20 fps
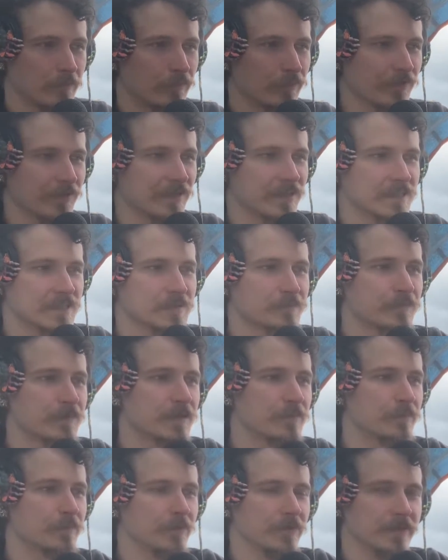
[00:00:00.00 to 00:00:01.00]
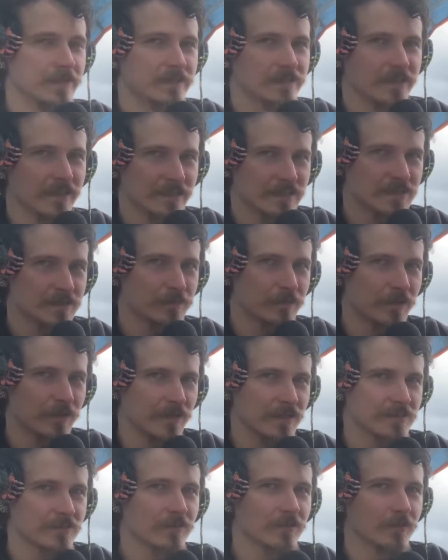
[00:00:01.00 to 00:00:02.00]
brings people into that
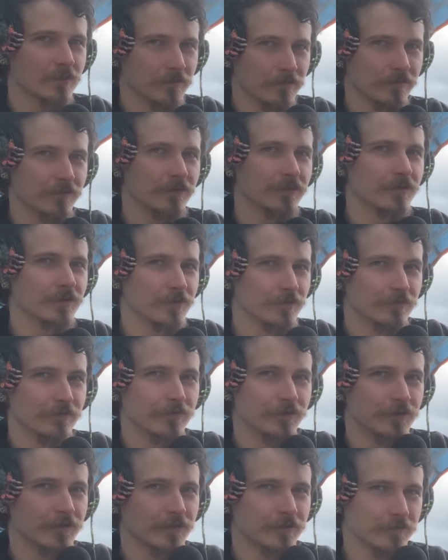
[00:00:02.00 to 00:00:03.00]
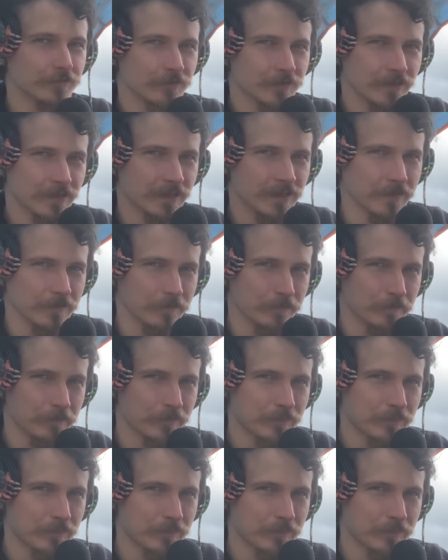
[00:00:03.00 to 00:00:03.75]
space over and over and over again?